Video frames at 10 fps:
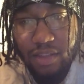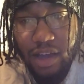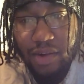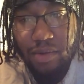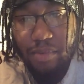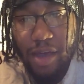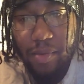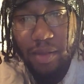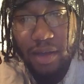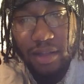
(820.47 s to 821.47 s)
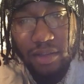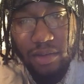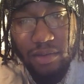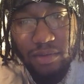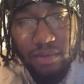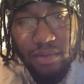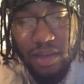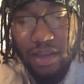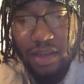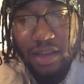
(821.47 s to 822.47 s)
daughter of Babylon,
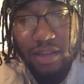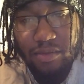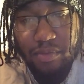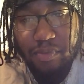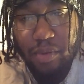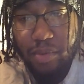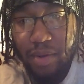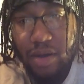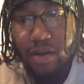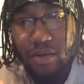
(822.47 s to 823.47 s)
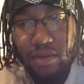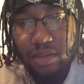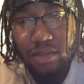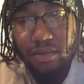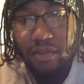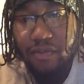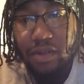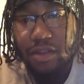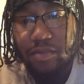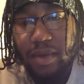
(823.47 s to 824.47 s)
is a ball to the
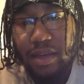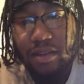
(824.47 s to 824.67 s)
fullest, man.